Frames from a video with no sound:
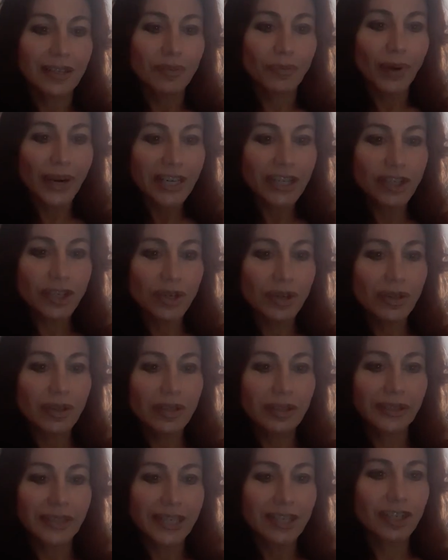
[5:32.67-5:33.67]

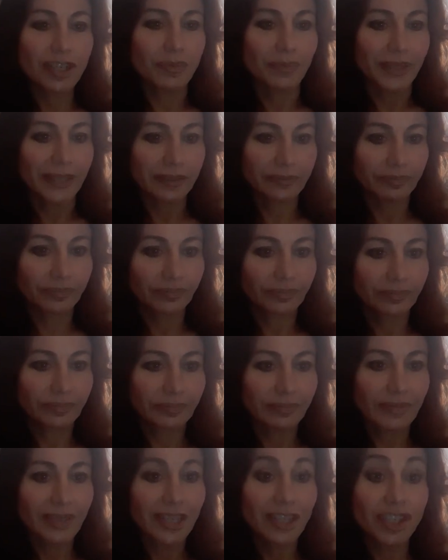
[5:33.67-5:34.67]
Rachel LEISHMAN.
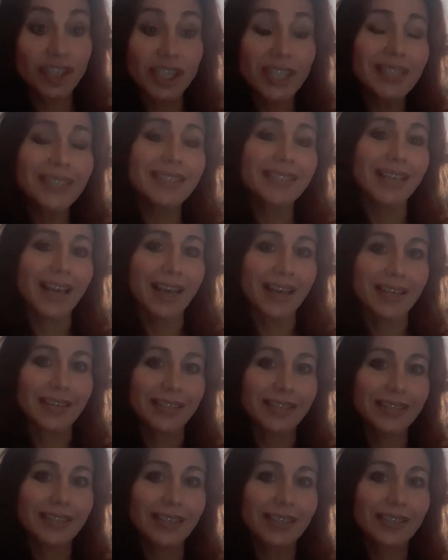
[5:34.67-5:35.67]
She
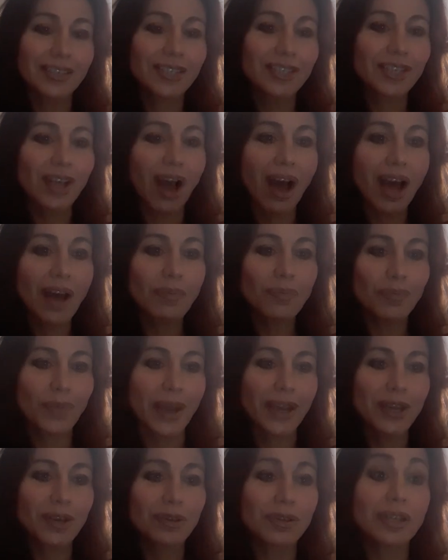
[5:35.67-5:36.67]
says Scott
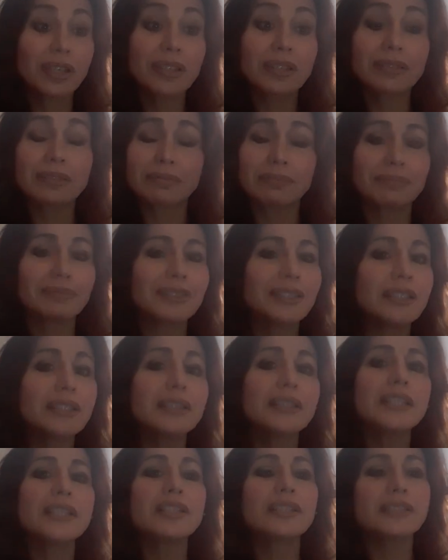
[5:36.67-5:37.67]
Baio,
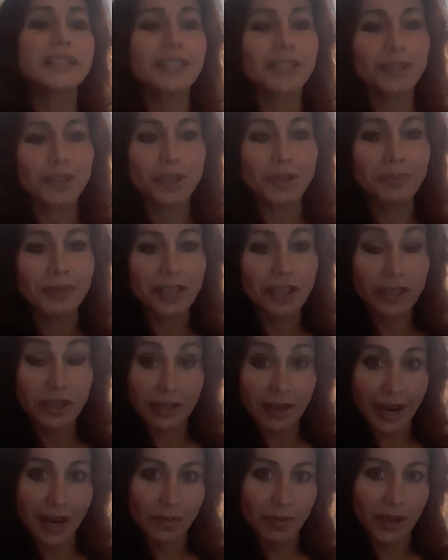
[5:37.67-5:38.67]
clearly too much
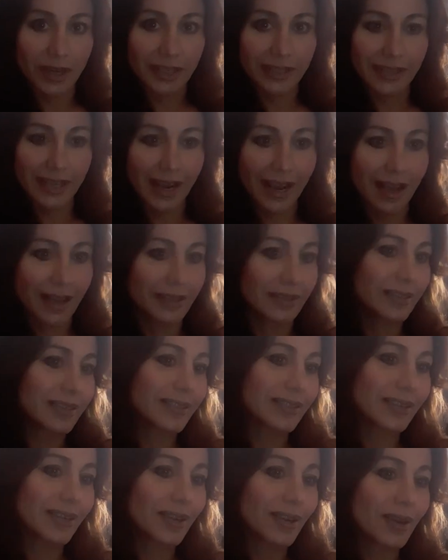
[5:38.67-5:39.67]
time on his hands,
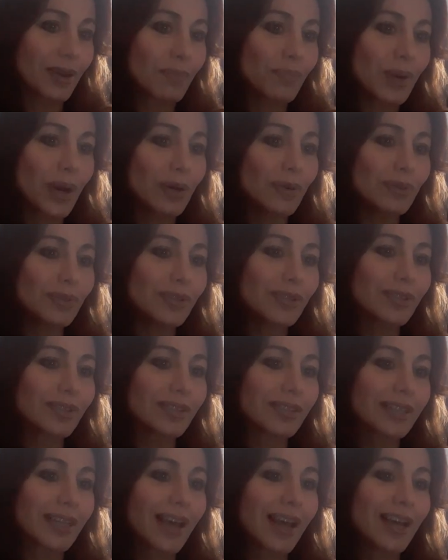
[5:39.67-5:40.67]
posts
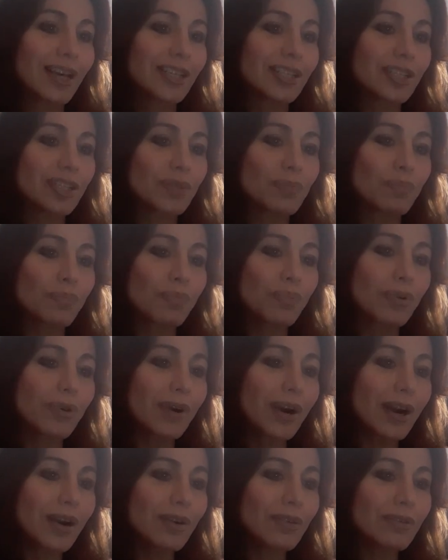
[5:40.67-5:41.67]

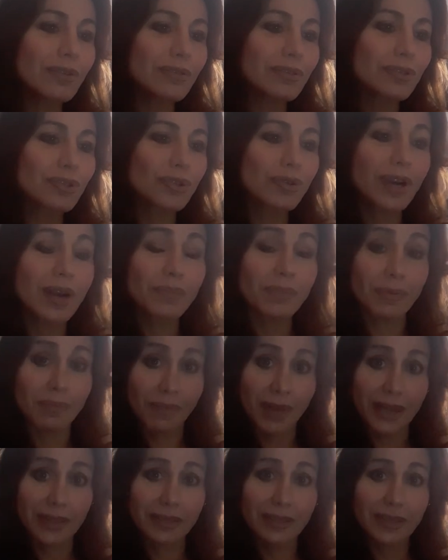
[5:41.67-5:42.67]
pro-Trump
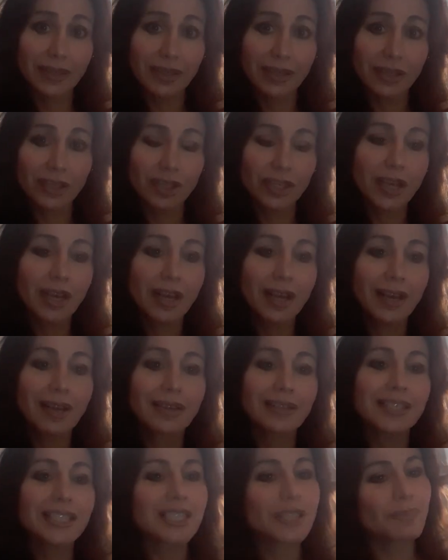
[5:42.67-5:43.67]
message
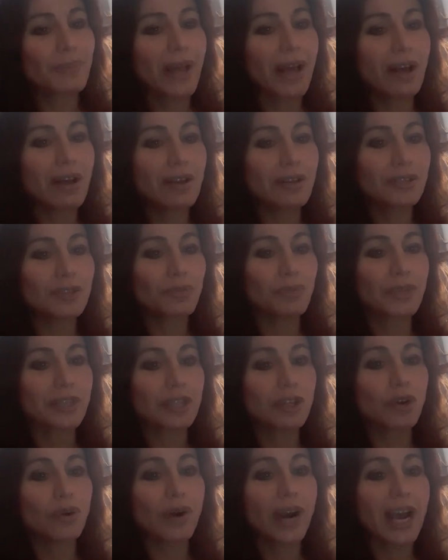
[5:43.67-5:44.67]
spelled with
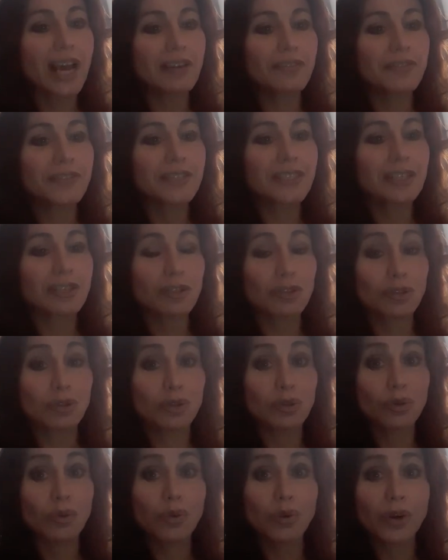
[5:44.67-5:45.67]
craft
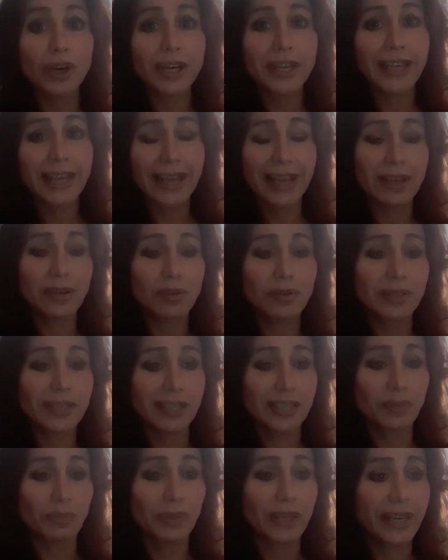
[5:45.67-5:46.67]
store candle
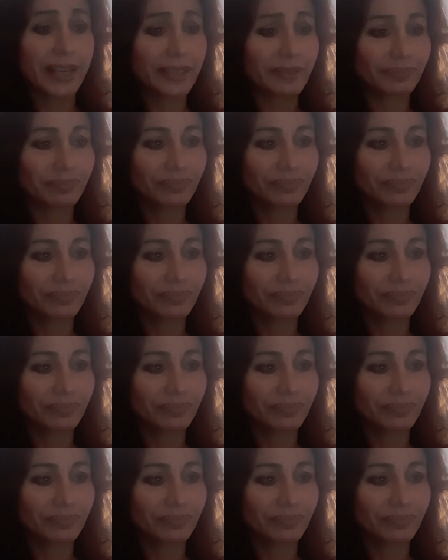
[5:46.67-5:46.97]
display.